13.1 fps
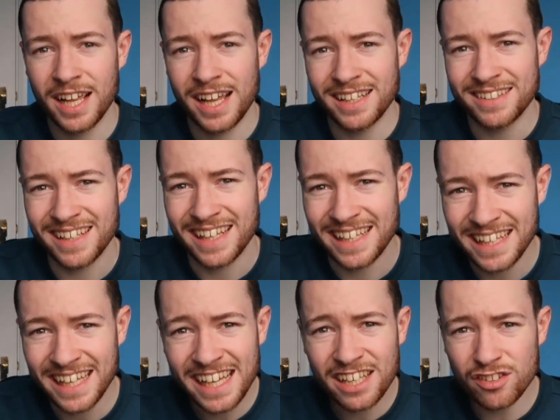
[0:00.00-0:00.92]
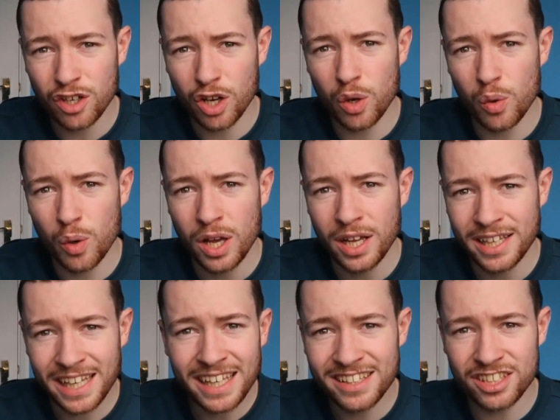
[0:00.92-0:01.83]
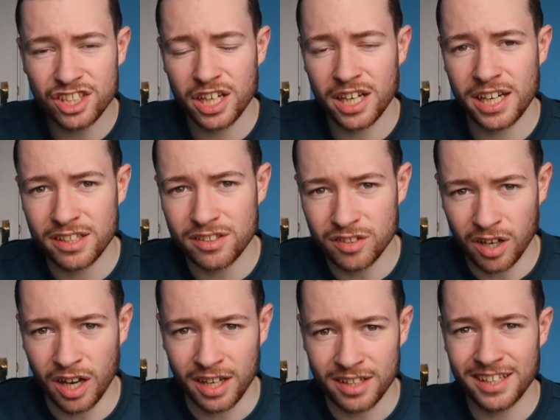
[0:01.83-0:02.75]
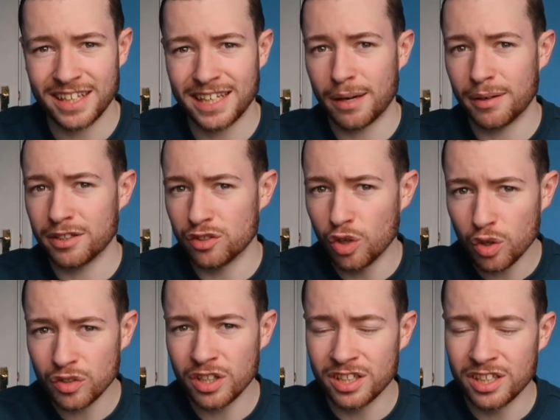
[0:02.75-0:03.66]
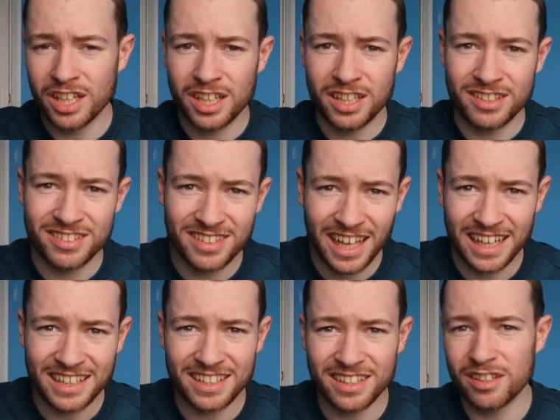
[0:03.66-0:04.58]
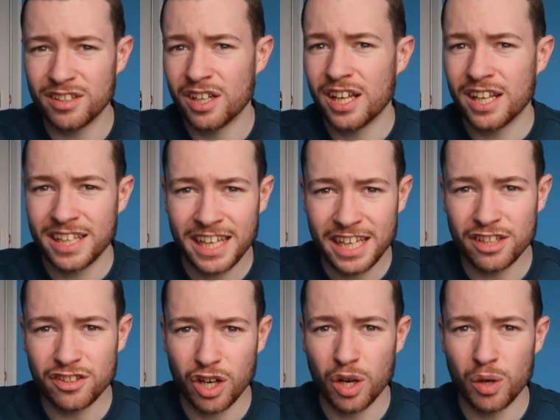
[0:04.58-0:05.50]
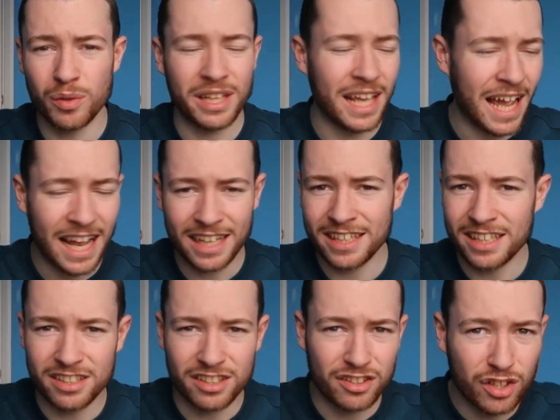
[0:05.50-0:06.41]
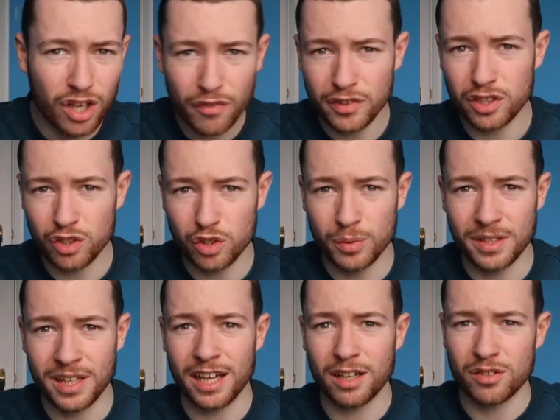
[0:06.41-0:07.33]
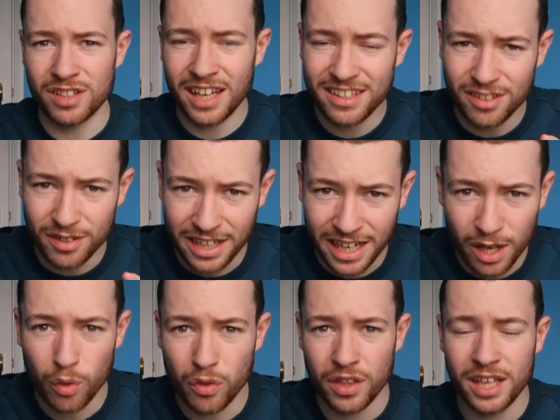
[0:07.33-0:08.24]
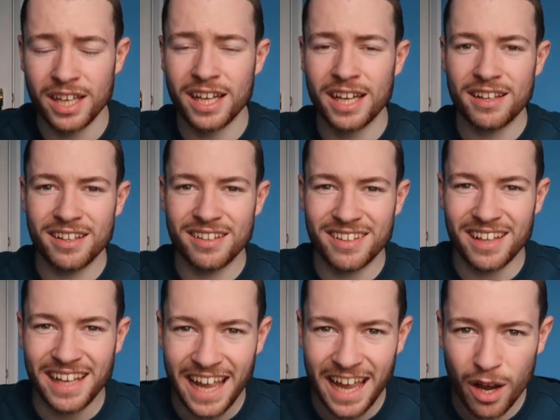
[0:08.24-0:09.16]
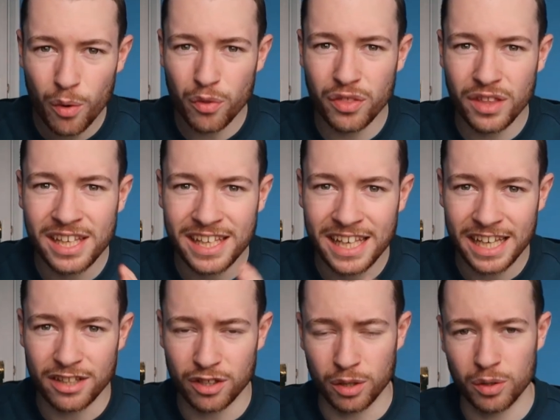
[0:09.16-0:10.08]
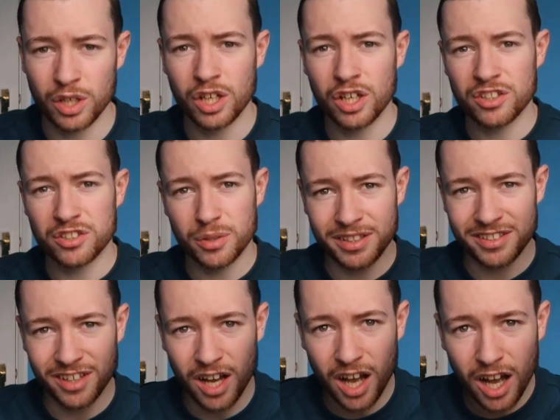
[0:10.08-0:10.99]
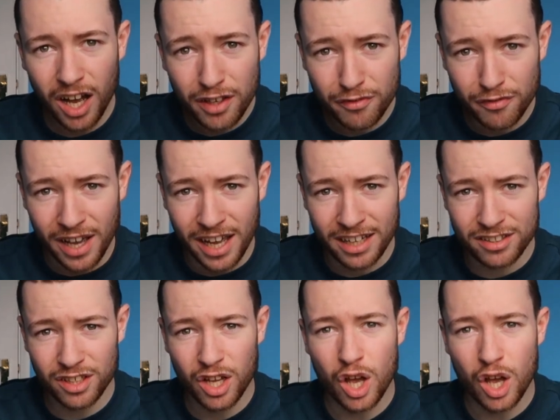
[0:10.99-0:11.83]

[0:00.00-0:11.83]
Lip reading: It's a ketogenic diet, and now it's not the standard keto, the Atkins. It's nothing to do with that because that is unhealthy. This is a healthy keto, so it's a high fat,